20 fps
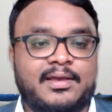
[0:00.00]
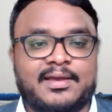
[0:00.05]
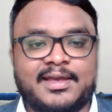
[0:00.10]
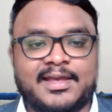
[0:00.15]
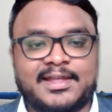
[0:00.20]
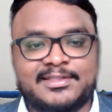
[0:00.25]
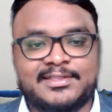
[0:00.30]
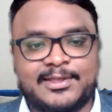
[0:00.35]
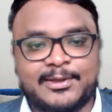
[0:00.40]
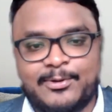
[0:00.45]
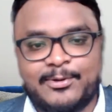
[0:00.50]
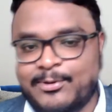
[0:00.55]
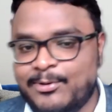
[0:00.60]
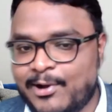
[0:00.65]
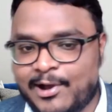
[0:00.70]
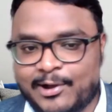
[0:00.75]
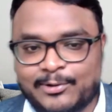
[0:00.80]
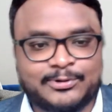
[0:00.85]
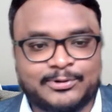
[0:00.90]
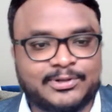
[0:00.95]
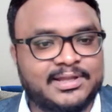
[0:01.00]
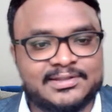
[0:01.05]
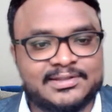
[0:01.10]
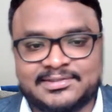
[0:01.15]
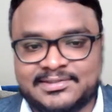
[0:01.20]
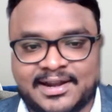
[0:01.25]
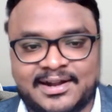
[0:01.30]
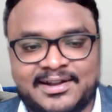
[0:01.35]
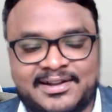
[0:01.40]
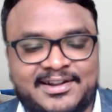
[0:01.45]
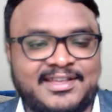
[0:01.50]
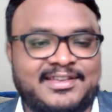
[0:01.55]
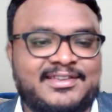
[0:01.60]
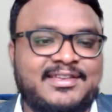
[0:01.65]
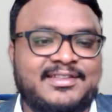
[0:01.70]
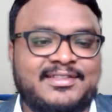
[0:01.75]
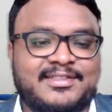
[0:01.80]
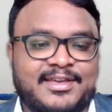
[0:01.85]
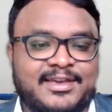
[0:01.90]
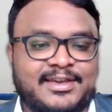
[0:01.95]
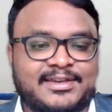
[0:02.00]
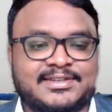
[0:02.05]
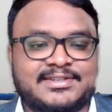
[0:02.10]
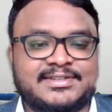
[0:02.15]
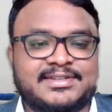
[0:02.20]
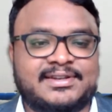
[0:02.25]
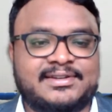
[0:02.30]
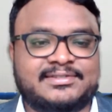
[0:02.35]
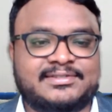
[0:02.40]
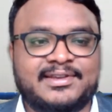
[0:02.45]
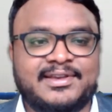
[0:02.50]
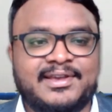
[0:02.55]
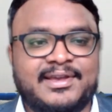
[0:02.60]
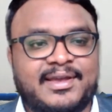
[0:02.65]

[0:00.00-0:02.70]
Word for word: and they go out there start taking the actions